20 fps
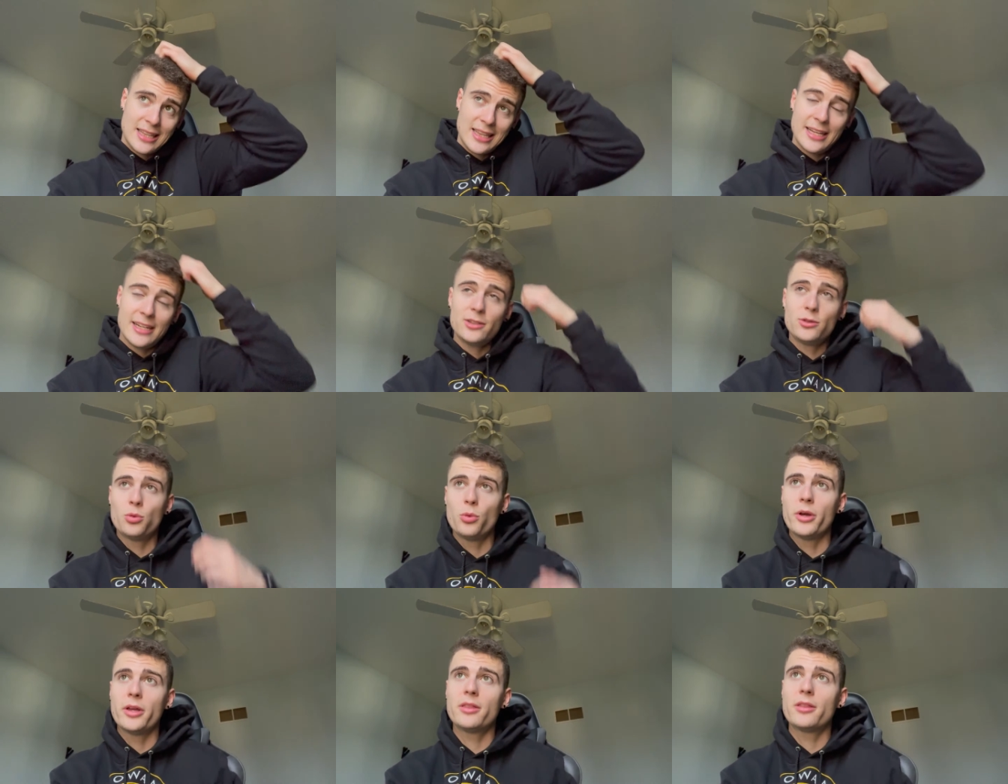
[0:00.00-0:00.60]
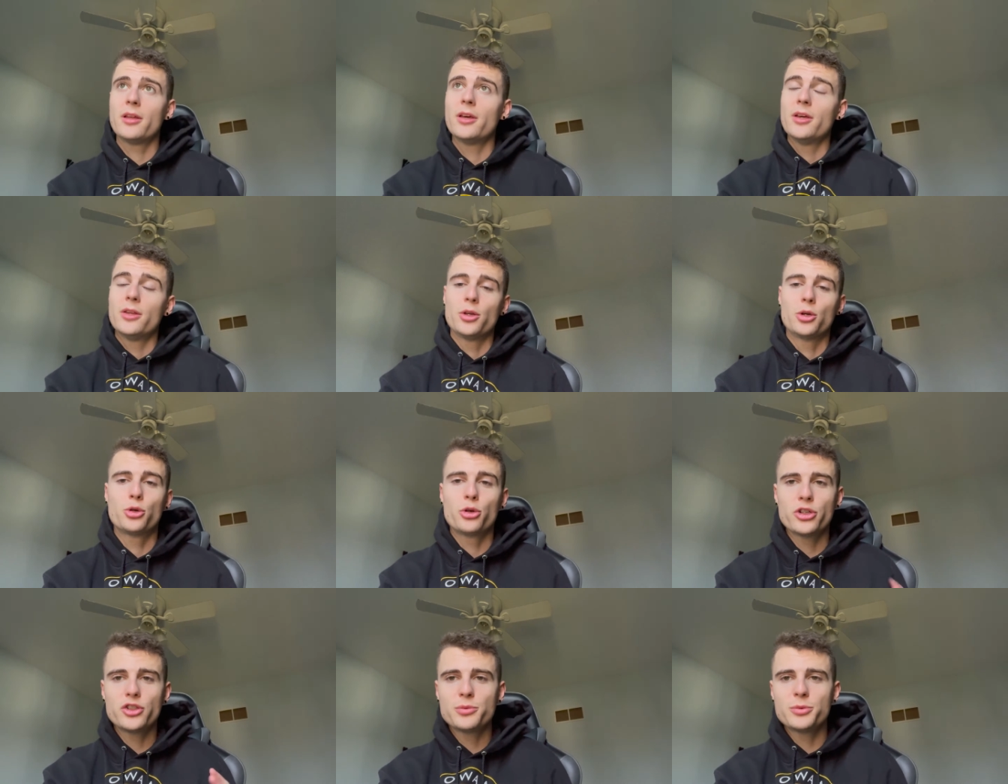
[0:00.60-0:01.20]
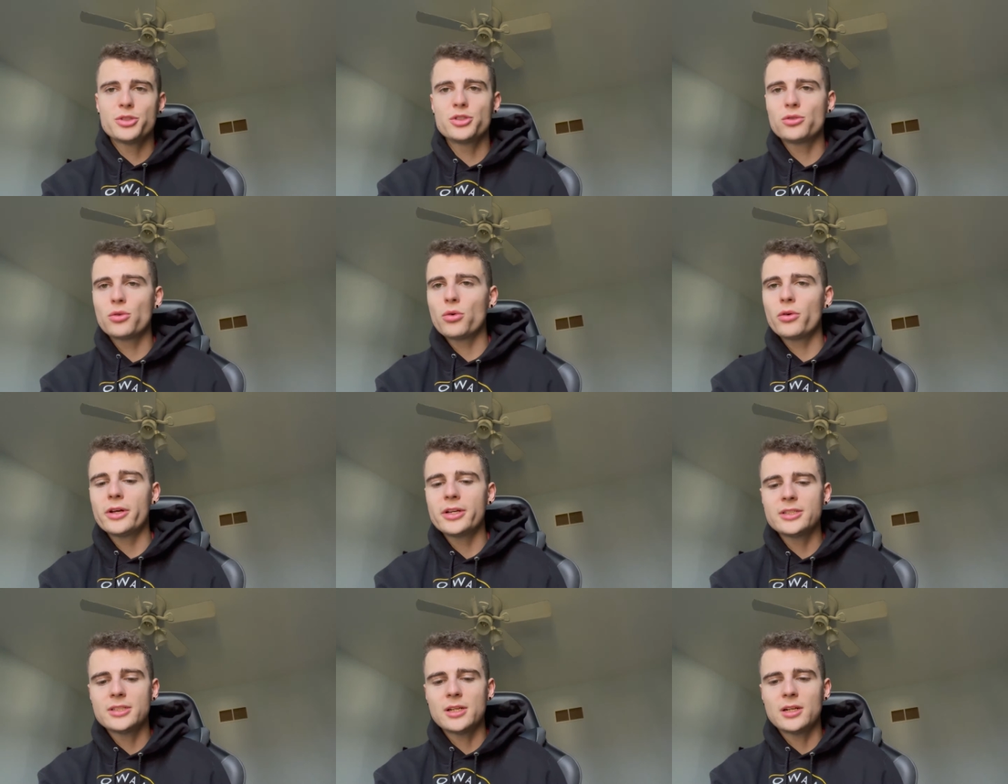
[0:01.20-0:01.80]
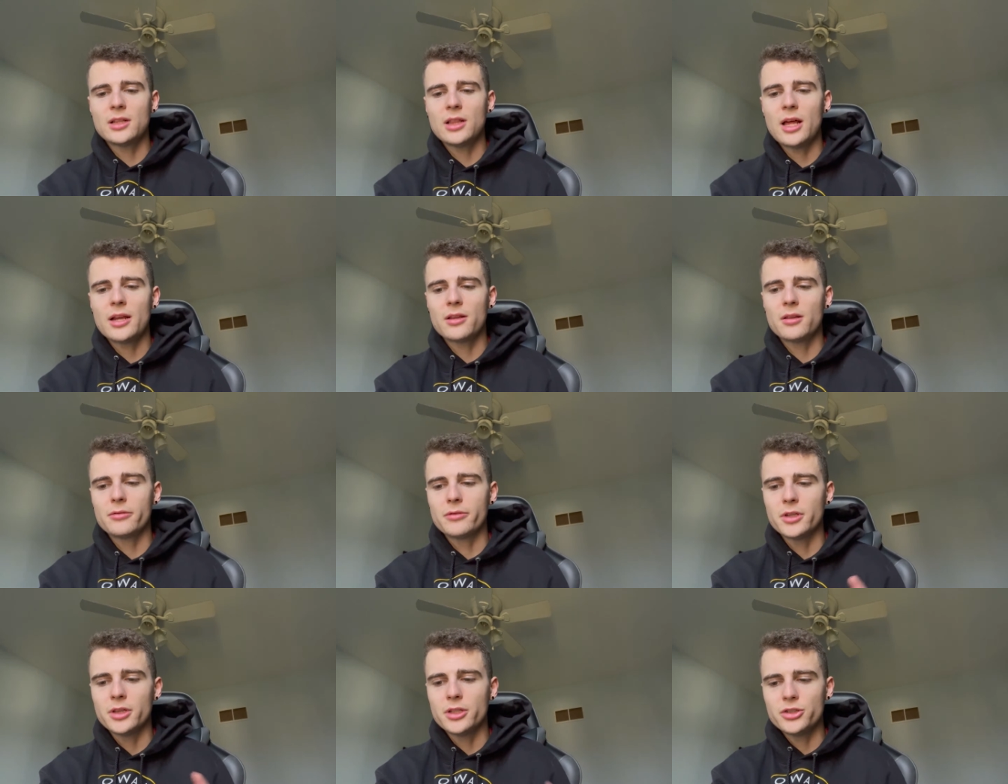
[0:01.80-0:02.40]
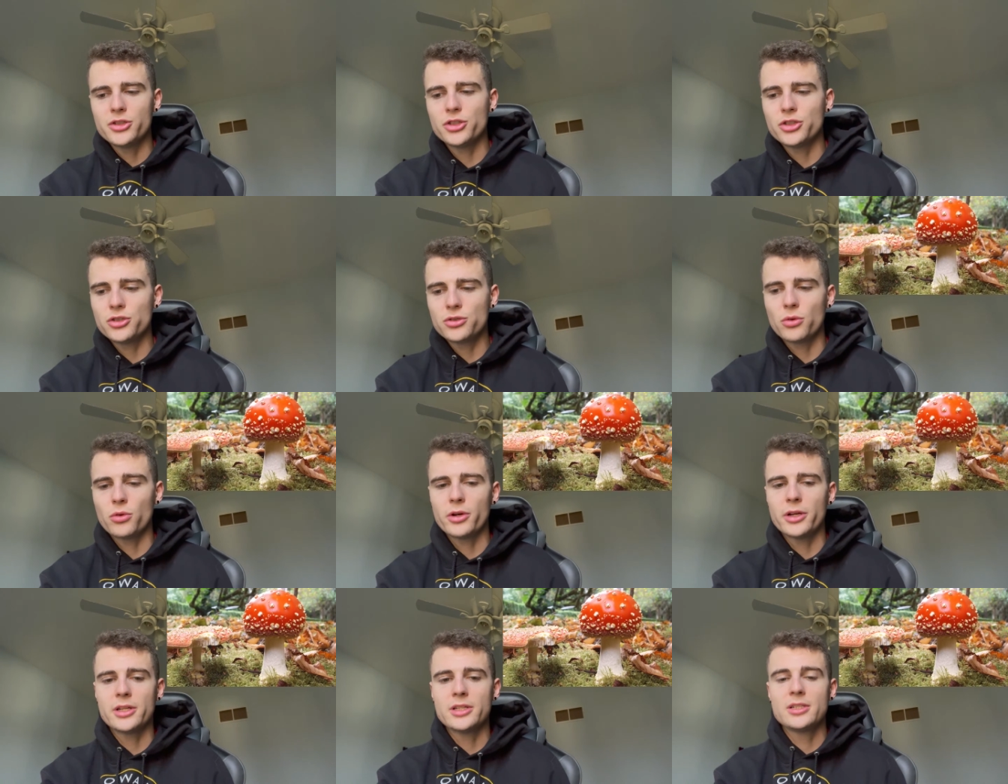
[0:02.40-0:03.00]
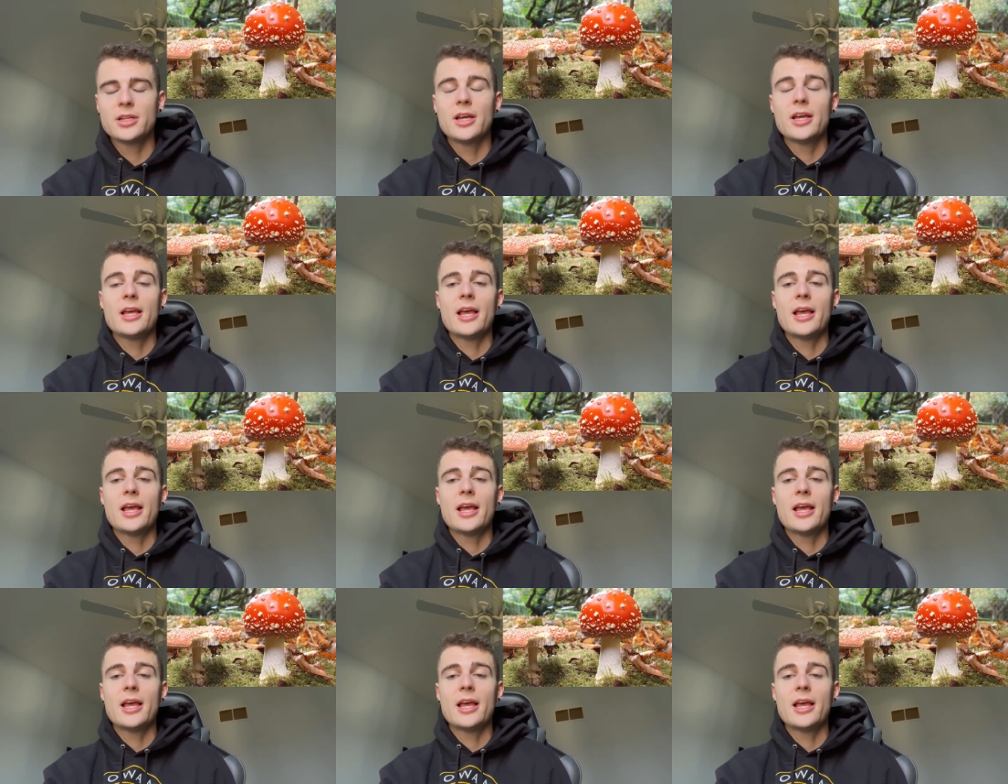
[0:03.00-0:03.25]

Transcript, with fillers: linked with the Christmas stories and a lot of the religious stories.